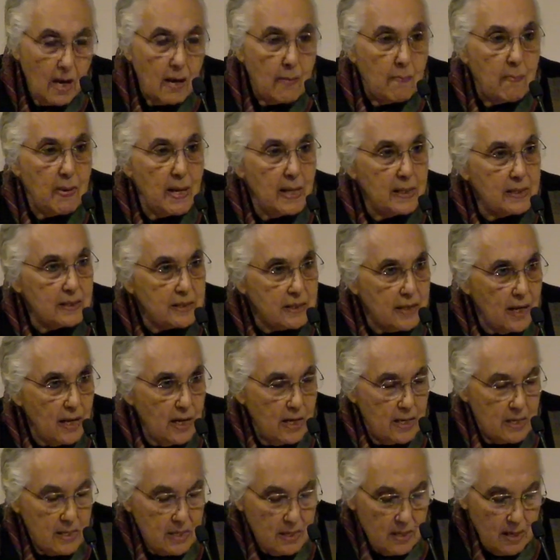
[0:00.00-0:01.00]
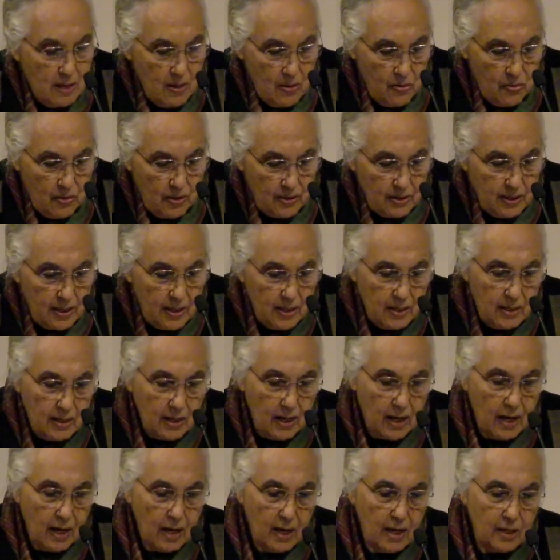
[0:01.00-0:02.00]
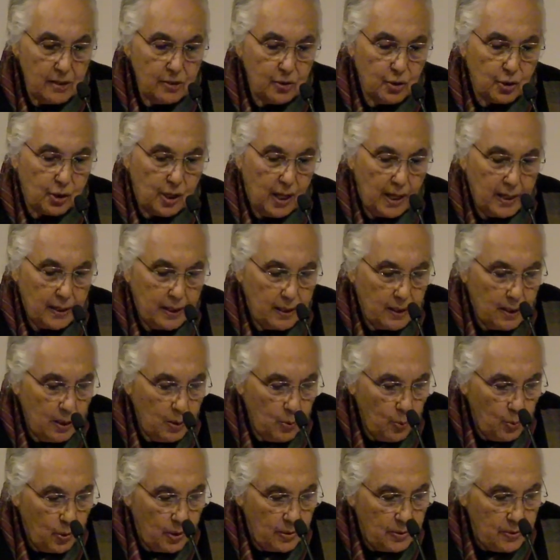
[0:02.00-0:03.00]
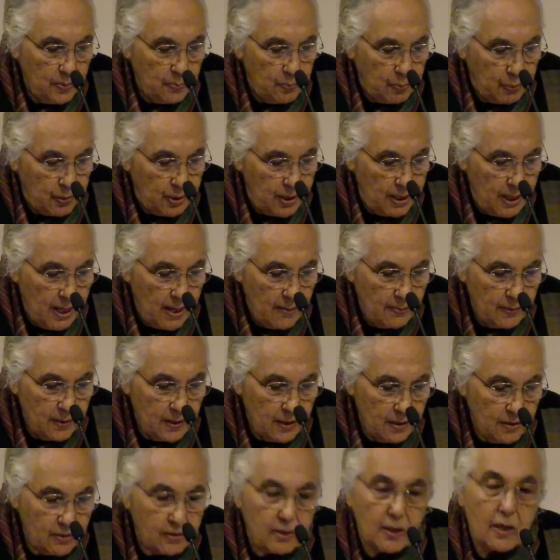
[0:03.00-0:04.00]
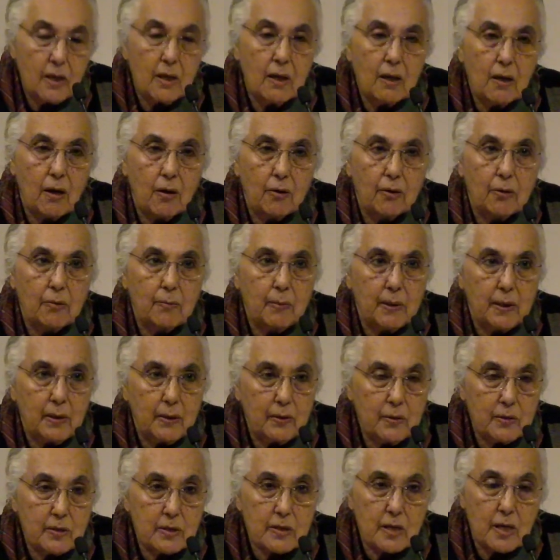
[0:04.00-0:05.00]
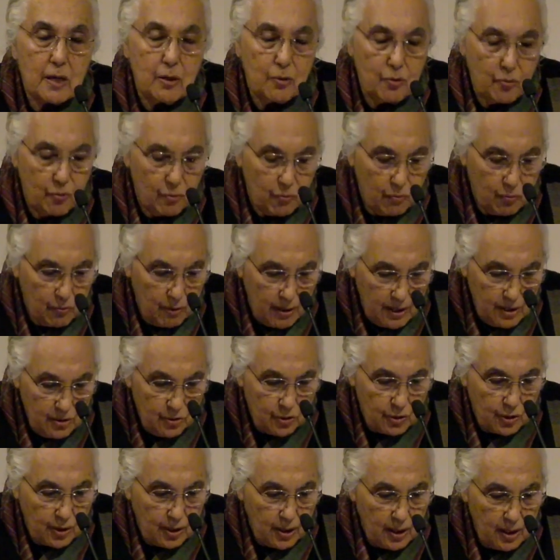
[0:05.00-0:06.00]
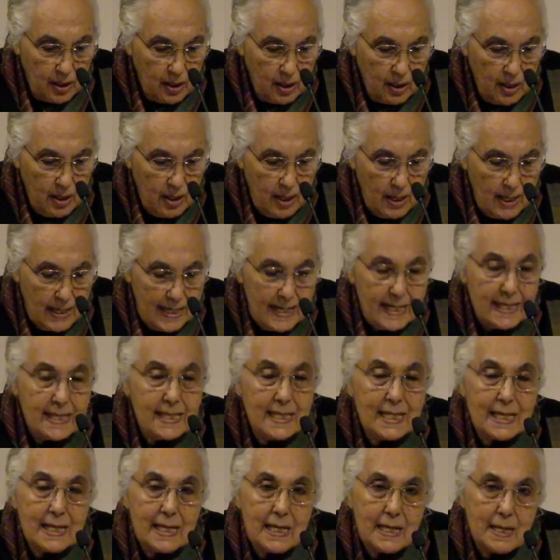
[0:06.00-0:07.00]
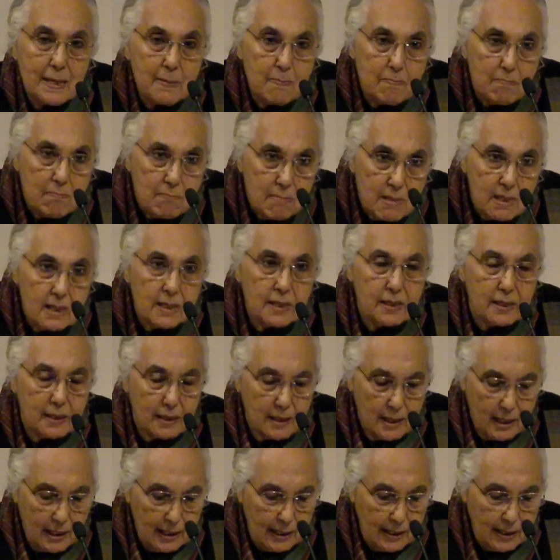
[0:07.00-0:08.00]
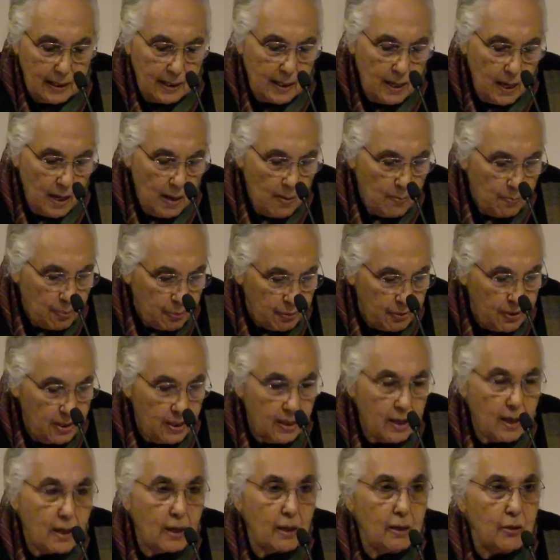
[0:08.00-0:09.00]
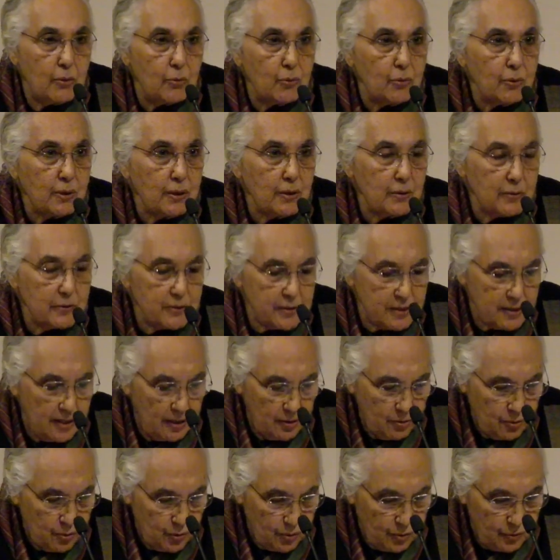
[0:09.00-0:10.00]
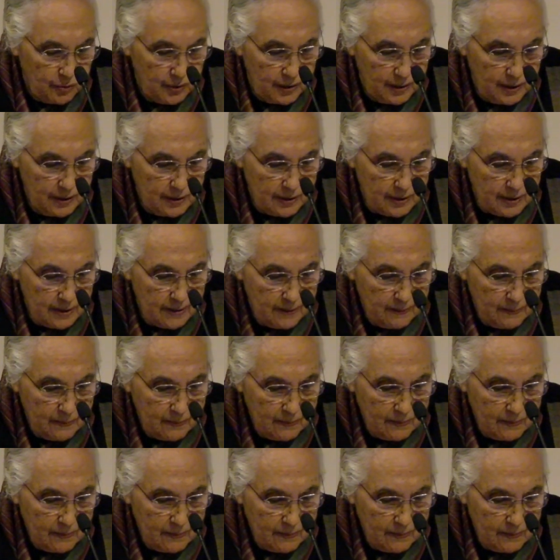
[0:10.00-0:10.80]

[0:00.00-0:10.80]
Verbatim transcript: maintain that India and China were the preeminent economies in Eurasia in the immediately pre colonial centuries.